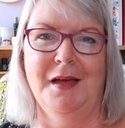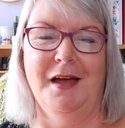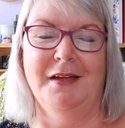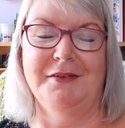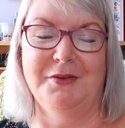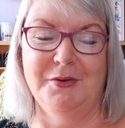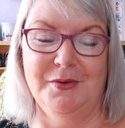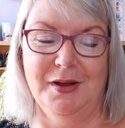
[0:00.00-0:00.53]
I
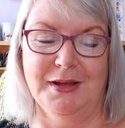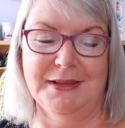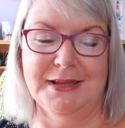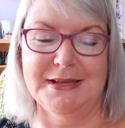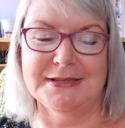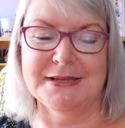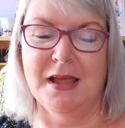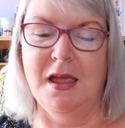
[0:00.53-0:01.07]
do like
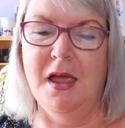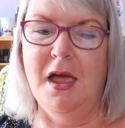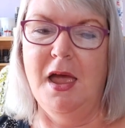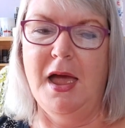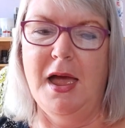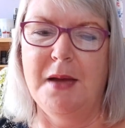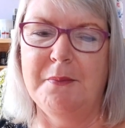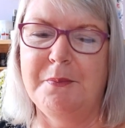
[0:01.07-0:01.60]
these.
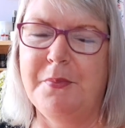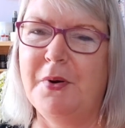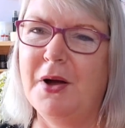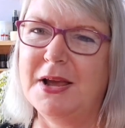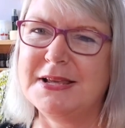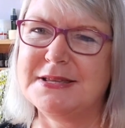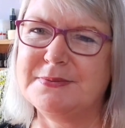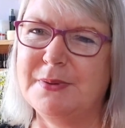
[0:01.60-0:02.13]
Uh,
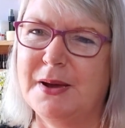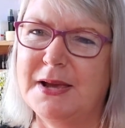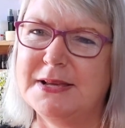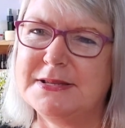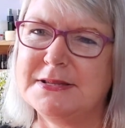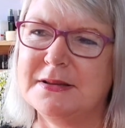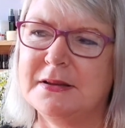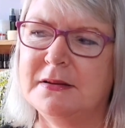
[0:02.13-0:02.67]

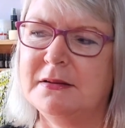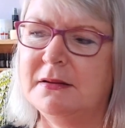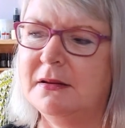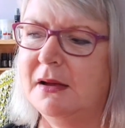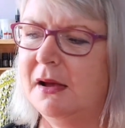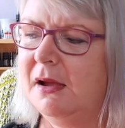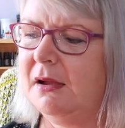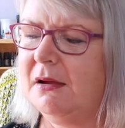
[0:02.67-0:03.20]
Price-wise,
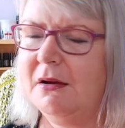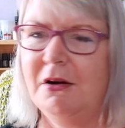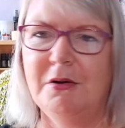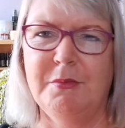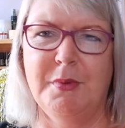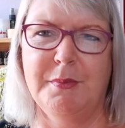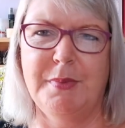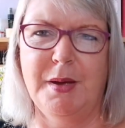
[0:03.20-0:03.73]
I can't
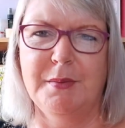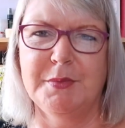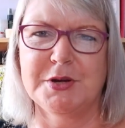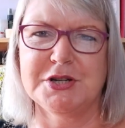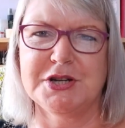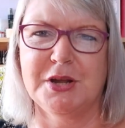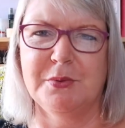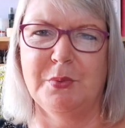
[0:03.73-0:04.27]
remember how
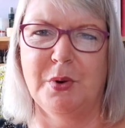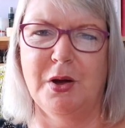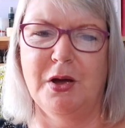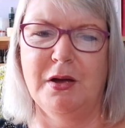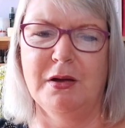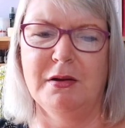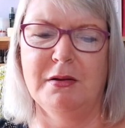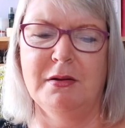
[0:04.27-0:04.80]
much they
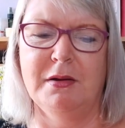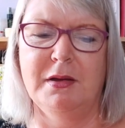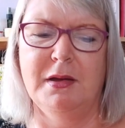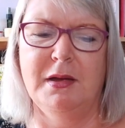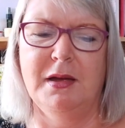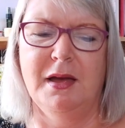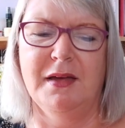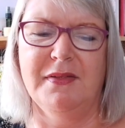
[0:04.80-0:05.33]
were.
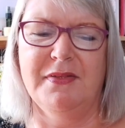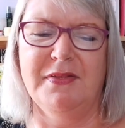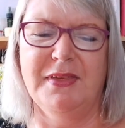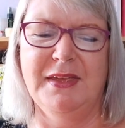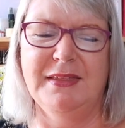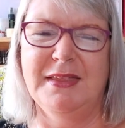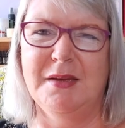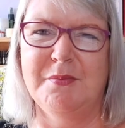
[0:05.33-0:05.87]
I
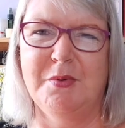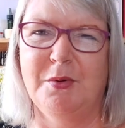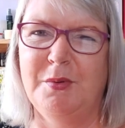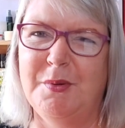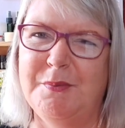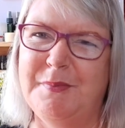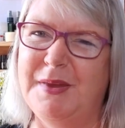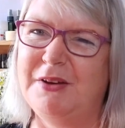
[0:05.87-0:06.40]
think they're
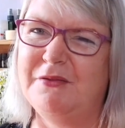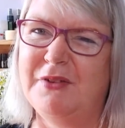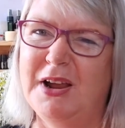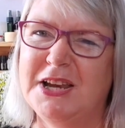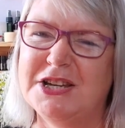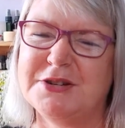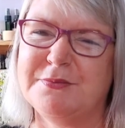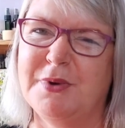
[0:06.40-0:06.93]
probably
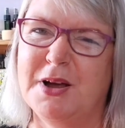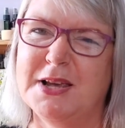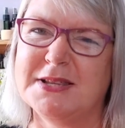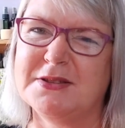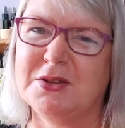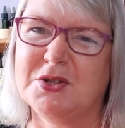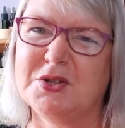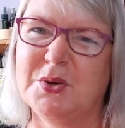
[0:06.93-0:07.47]
mid-range
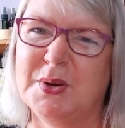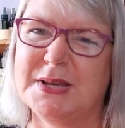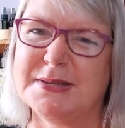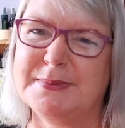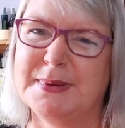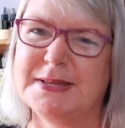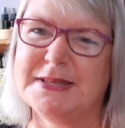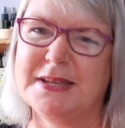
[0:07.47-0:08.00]
price, not too
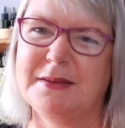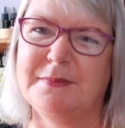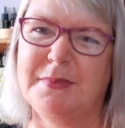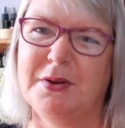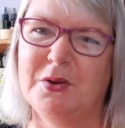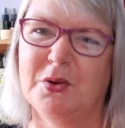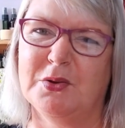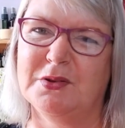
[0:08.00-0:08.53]
expensive
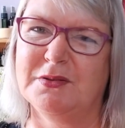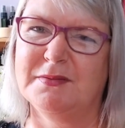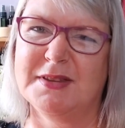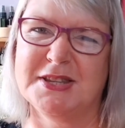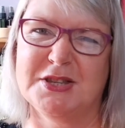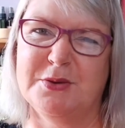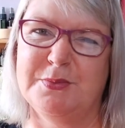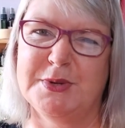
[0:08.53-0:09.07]
but not
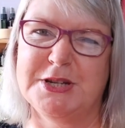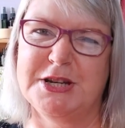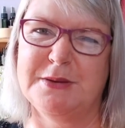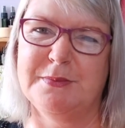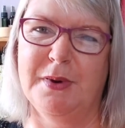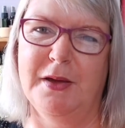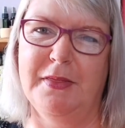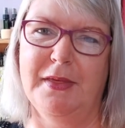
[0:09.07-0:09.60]
super
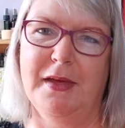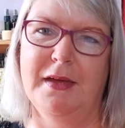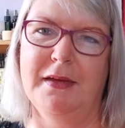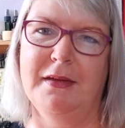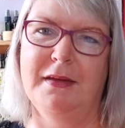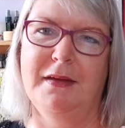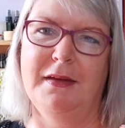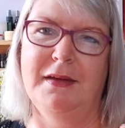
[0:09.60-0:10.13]
cheap either.
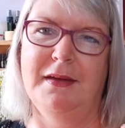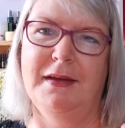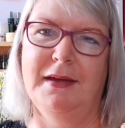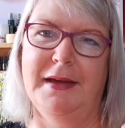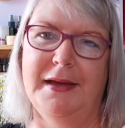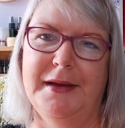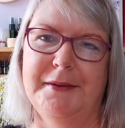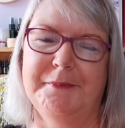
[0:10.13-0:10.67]

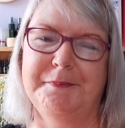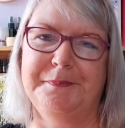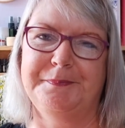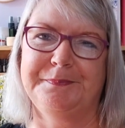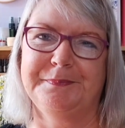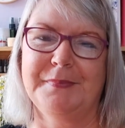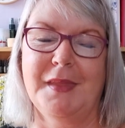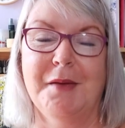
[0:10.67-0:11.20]
Um,
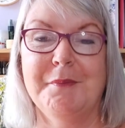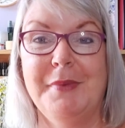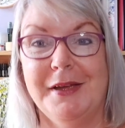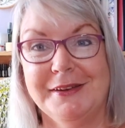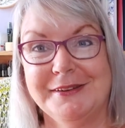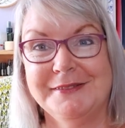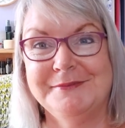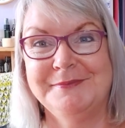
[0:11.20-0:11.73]

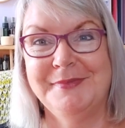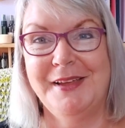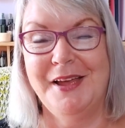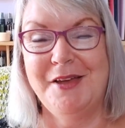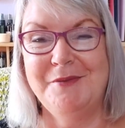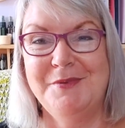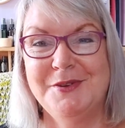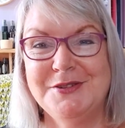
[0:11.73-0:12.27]
but I
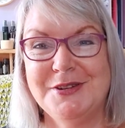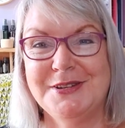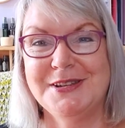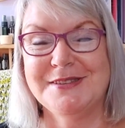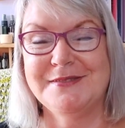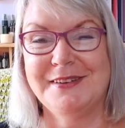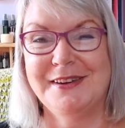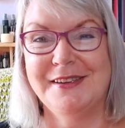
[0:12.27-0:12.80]
hope you enjoyed
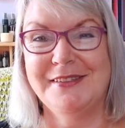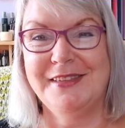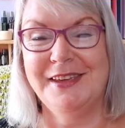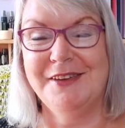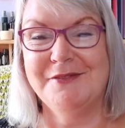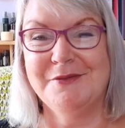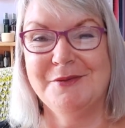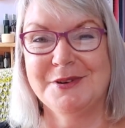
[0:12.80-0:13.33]
this video.
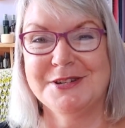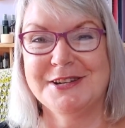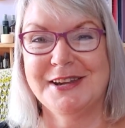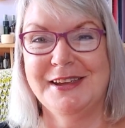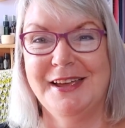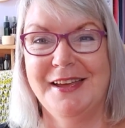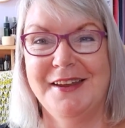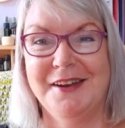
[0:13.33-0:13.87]
Thank you for
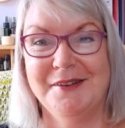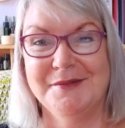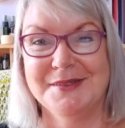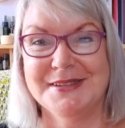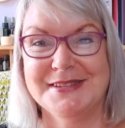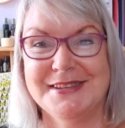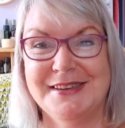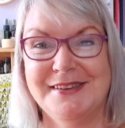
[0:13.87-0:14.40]
watching and I
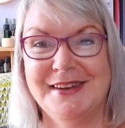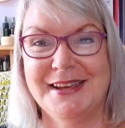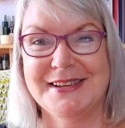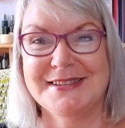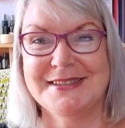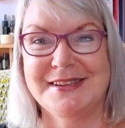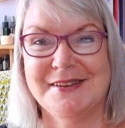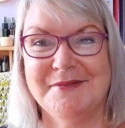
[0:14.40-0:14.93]
will see you
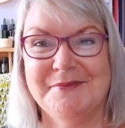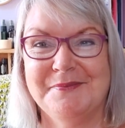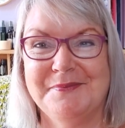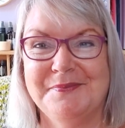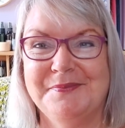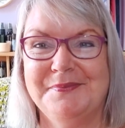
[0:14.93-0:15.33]
next time.